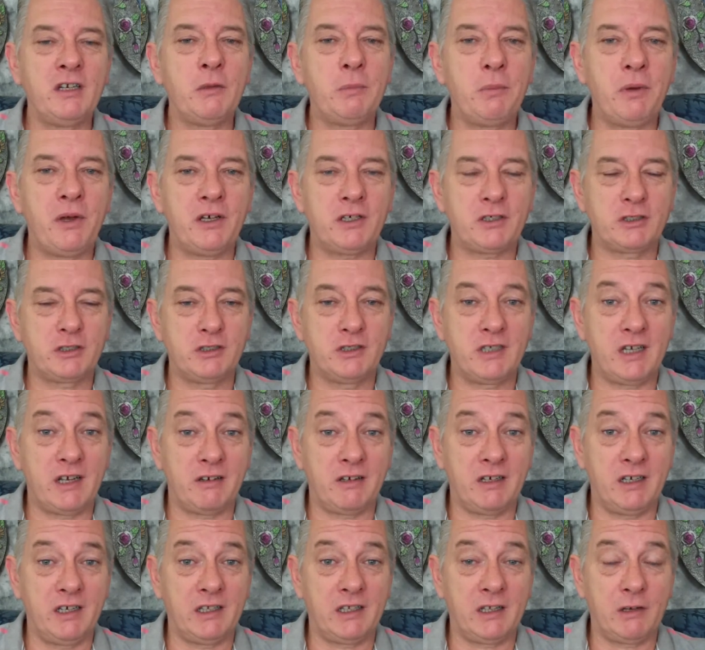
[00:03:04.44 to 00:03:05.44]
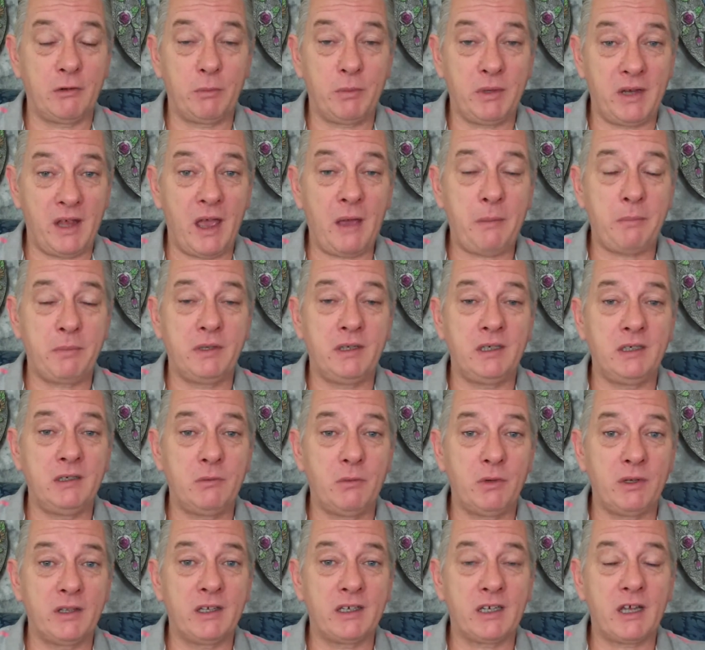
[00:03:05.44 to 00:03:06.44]
a person down here that would be happy
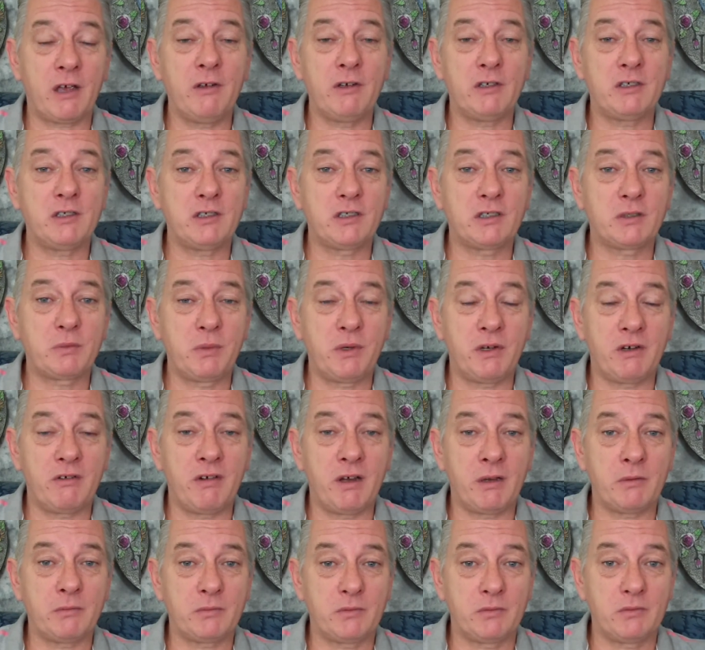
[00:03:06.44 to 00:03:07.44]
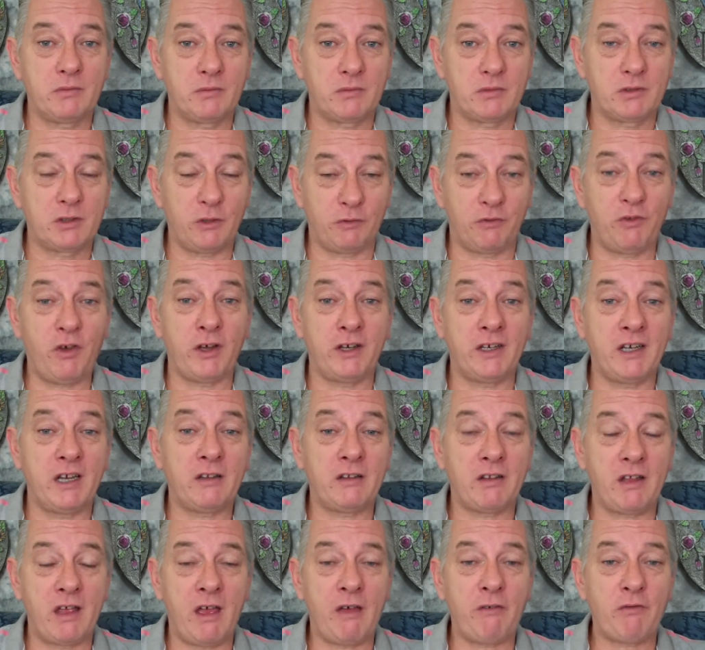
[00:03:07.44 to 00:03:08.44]
when they go into the spirit realm to find
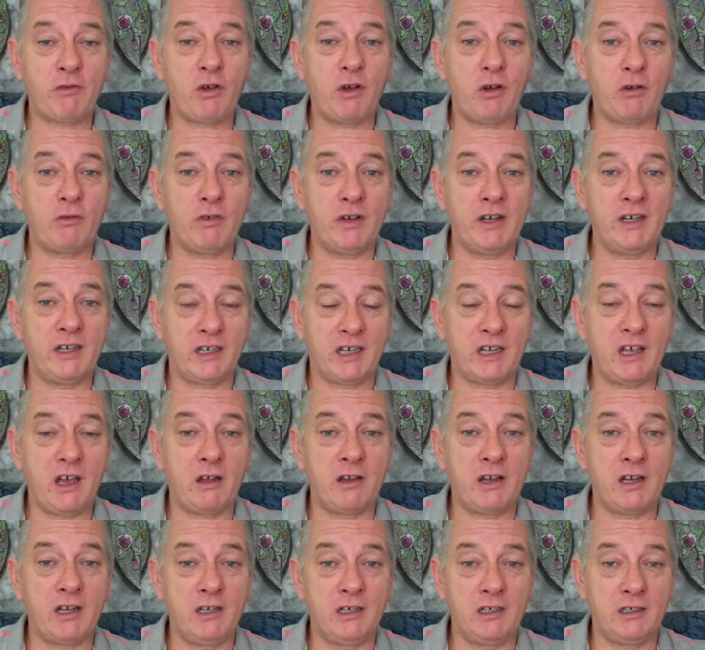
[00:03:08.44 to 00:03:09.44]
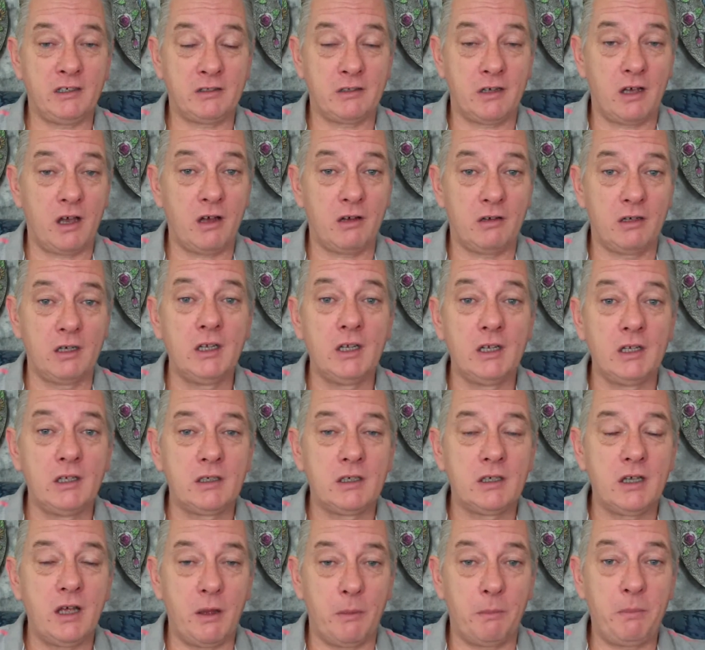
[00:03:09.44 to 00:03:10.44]
out they have got a reincarnated
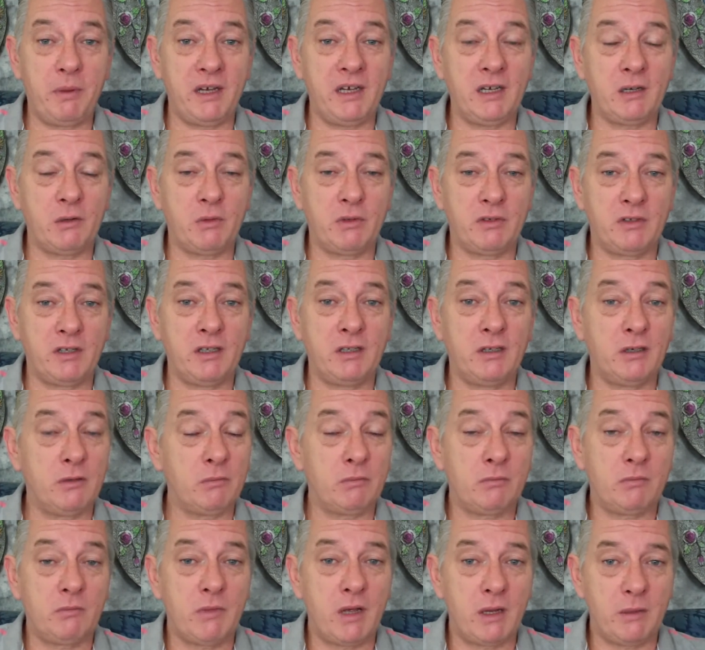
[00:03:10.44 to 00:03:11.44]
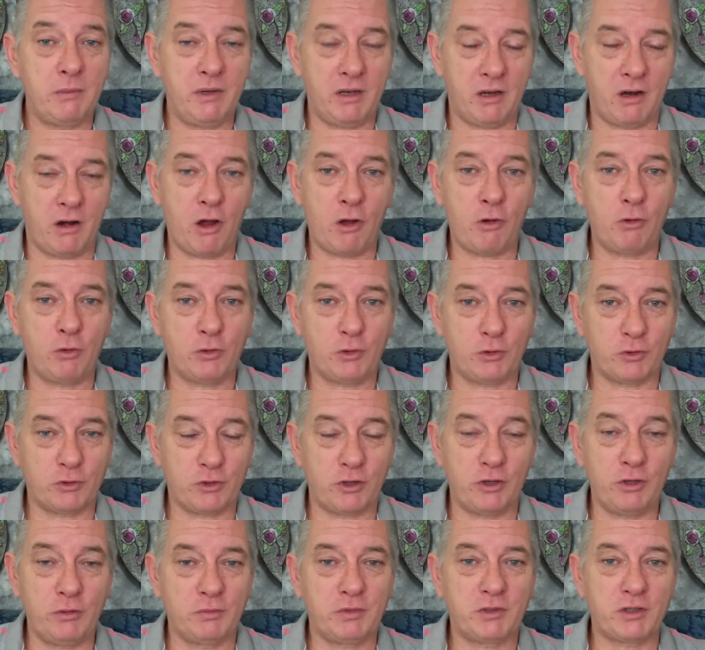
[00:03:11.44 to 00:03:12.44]
being within them, maybe an old or
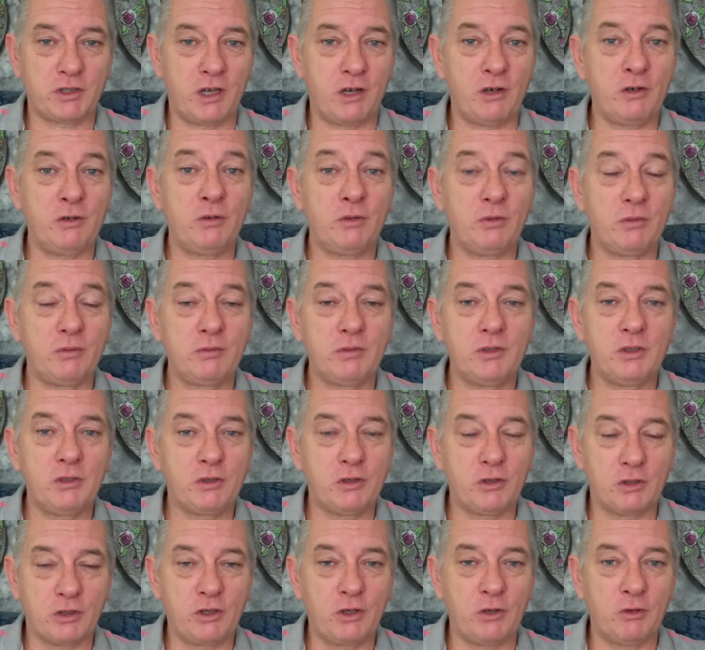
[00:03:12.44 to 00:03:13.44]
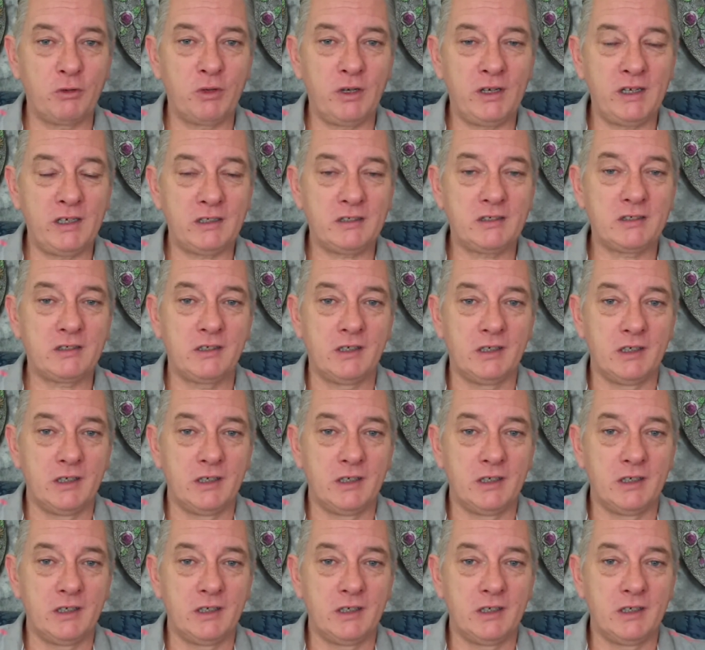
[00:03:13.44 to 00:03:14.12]
group soul, you could call it.